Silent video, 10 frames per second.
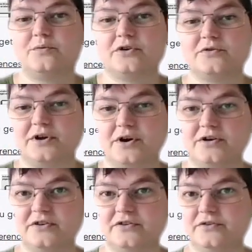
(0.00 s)
that I worked really
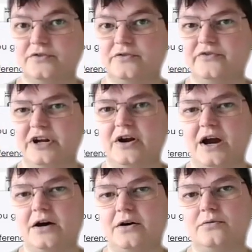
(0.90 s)
hard to
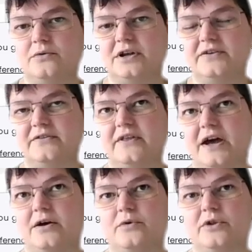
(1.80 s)
figure out was
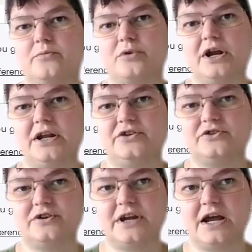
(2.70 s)
that with the brain
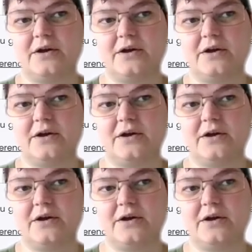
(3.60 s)
injury,